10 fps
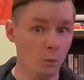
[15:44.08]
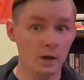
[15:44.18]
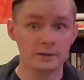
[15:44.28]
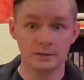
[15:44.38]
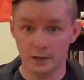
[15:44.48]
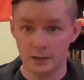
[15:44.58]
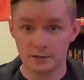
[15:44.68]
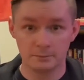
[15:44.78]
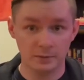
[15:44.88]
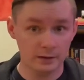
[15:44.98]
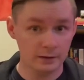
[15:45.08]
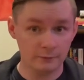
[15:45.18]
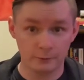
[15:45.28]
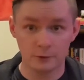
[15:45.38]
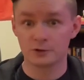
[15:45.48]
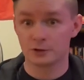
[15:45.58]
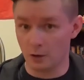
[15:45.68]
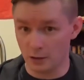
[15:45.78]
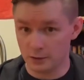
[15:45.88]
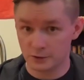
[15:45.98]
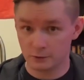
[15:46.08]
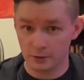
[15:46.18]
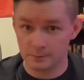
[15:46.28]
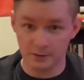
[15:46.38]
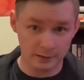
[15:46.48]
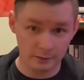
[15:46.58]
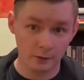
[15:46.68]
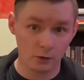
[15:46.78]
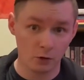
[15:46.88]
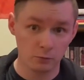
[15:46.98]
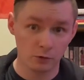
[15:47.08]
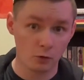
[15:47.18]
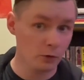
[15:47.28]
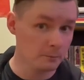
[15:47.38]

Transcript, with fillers: What does being the first conscript into the Cobra Corps